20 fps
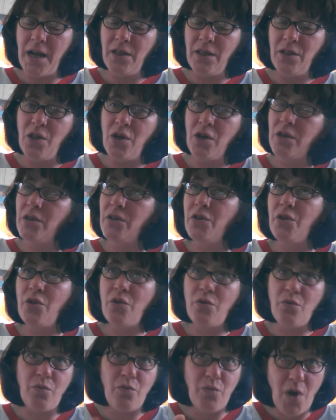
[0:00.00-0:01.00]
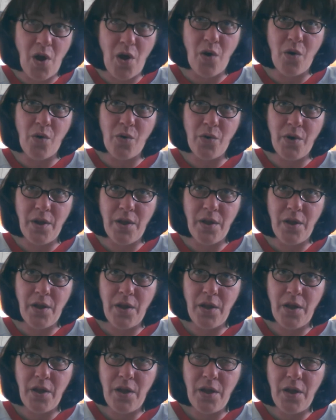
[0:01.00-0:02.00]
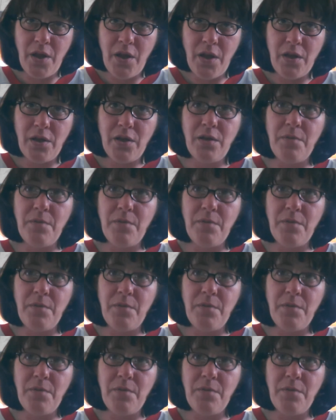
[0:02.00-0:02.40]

I look to the road to